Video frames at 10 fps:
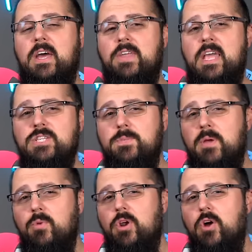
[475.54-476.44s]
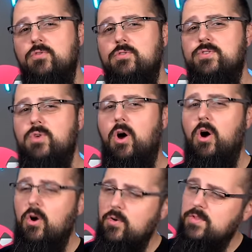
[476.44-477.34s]
the HPM 100s
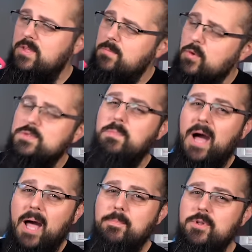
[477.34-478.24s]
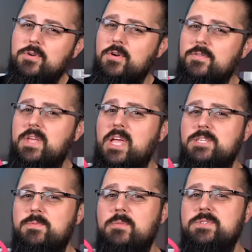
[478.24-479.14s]
are the most popular of the
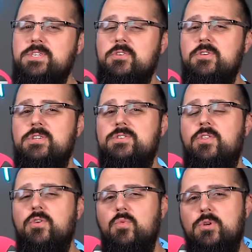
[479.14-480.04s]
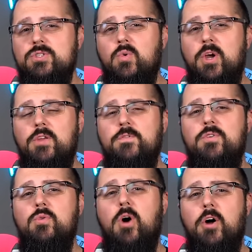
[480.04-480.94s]
HPM series. There was quite a
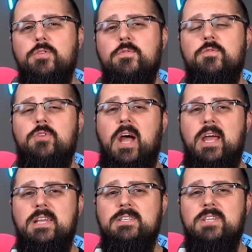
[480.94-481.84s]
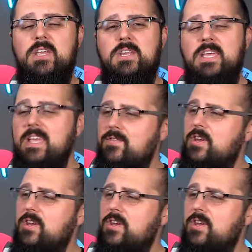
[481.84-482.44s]
few other varieties and even